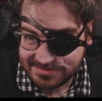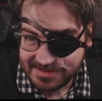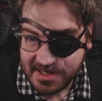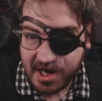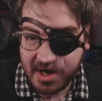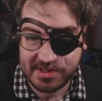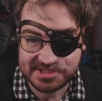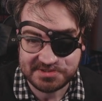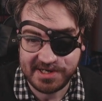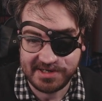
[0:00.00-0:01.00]
Oh, that's
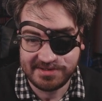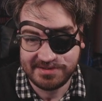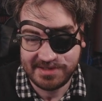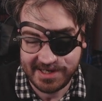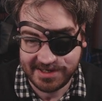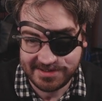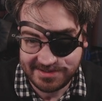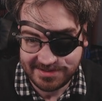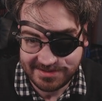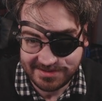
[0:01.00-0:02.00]
right. Hang on.
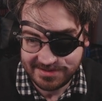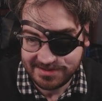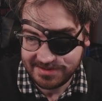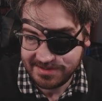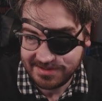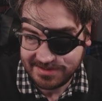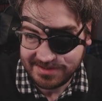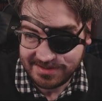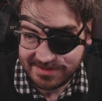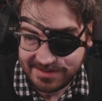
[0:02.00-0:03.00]

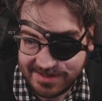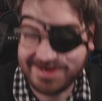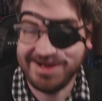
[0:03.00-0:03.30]
I